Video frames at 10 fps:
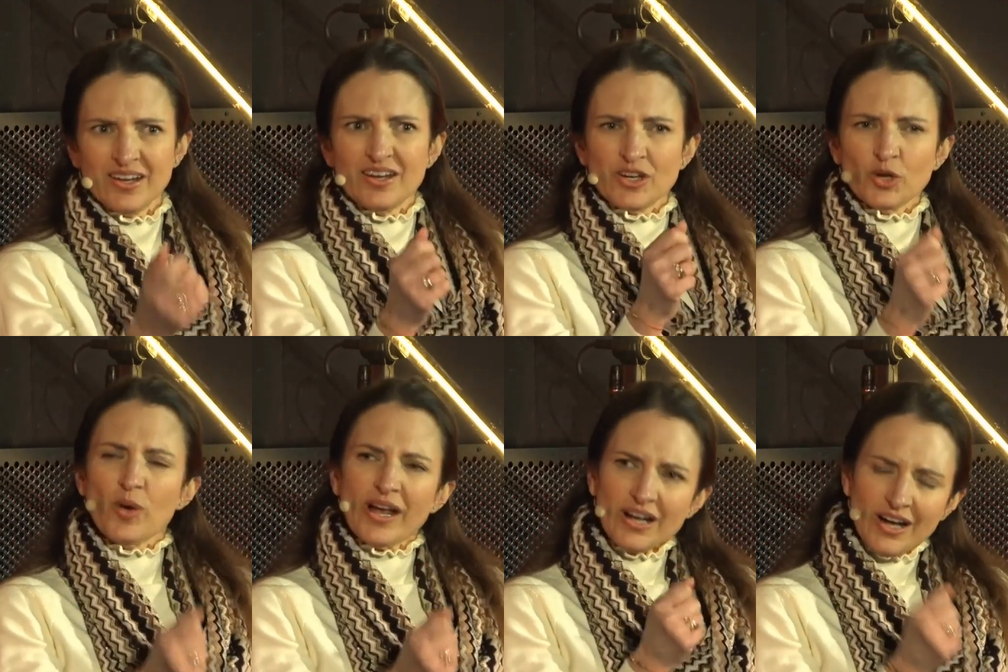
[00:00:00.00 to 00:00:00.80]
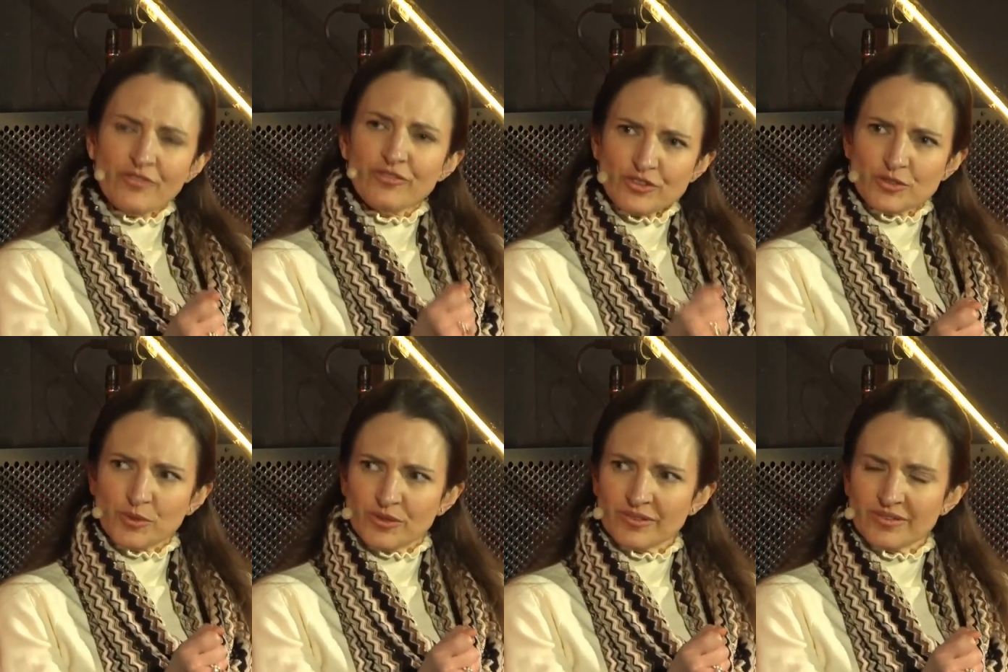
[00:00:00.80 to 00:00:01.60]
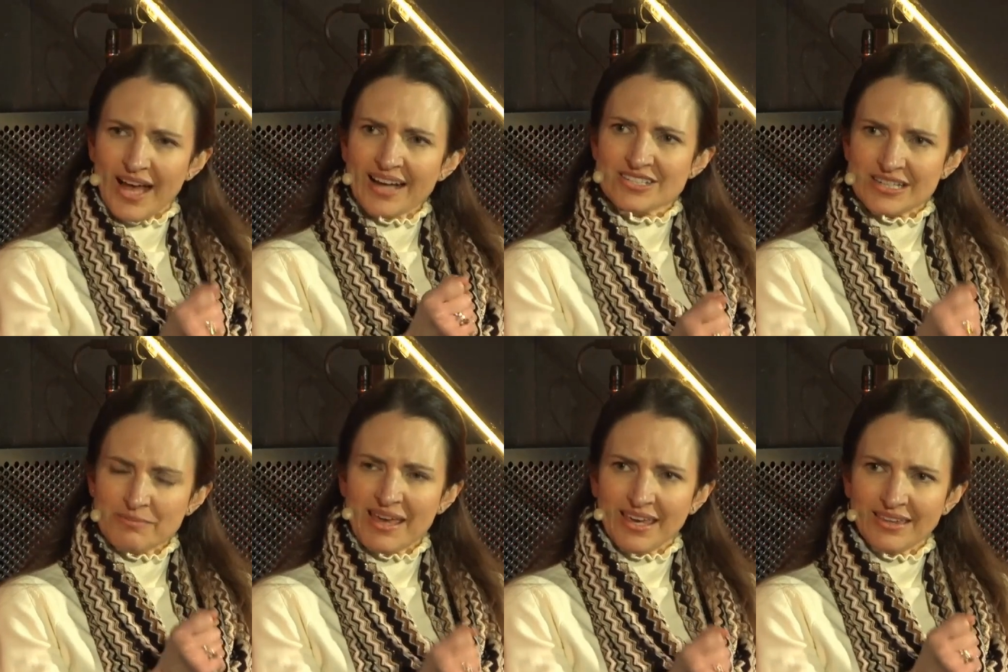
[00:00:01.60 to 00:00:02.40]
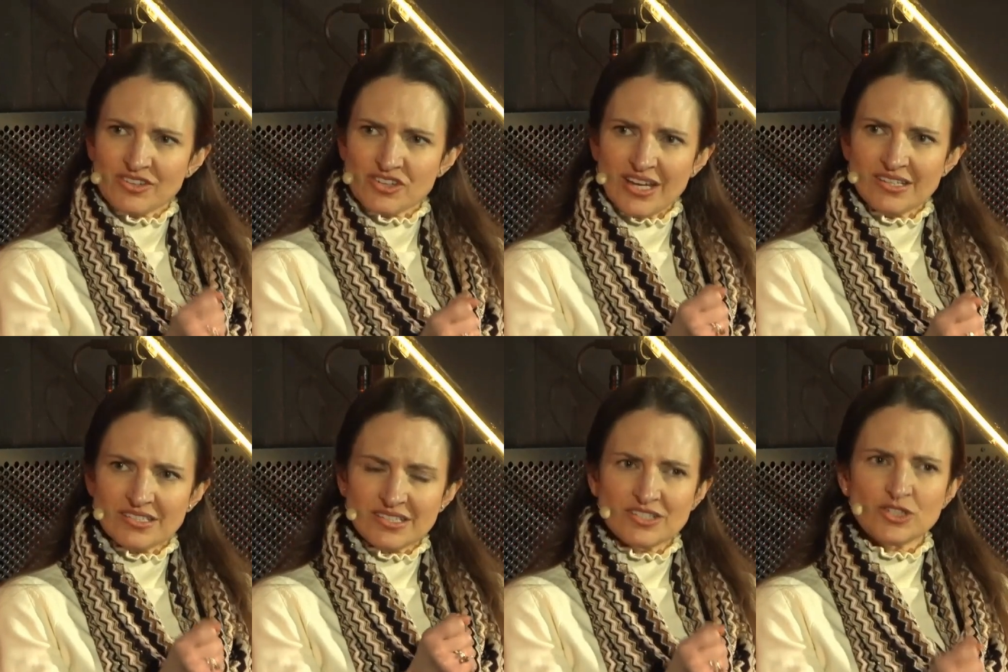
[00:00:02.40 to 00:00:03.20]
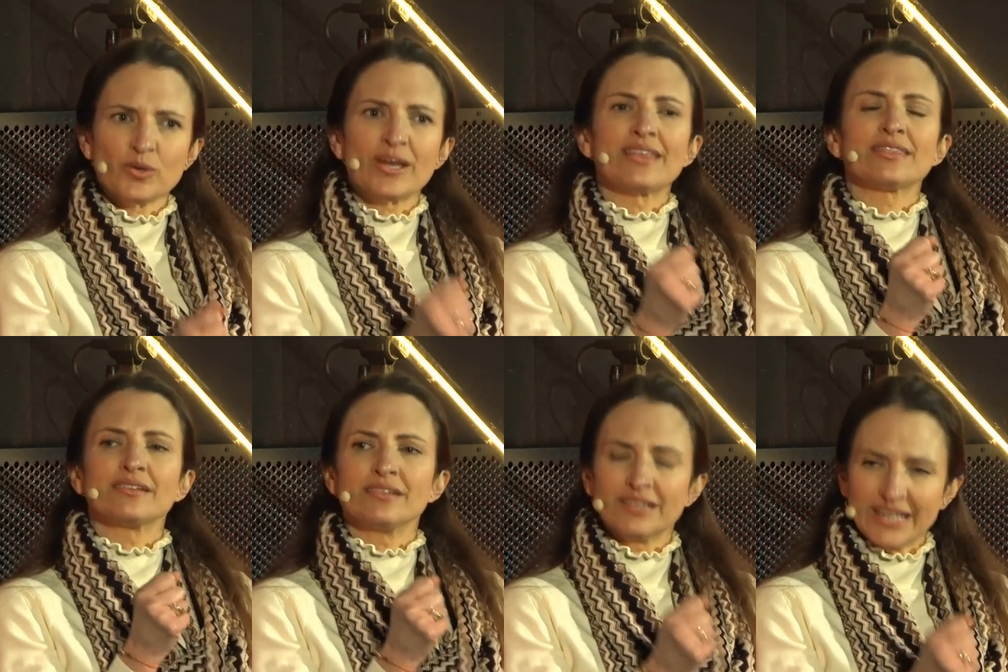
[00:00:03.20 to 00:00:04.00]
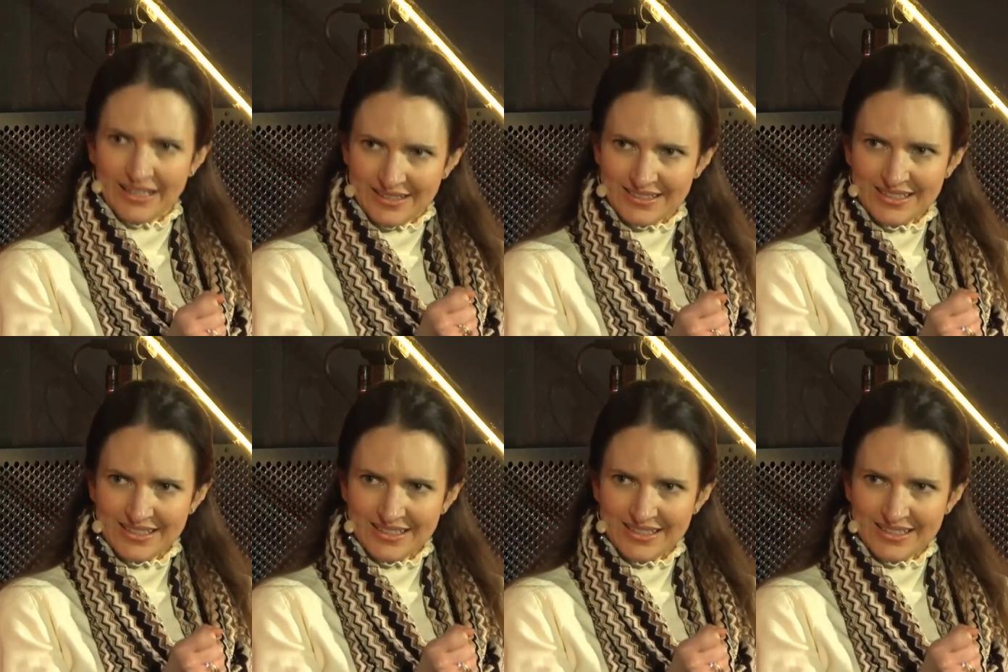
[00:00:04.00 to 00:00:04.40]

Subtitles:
you're quite comfortable actually making the changes because you're in the lead.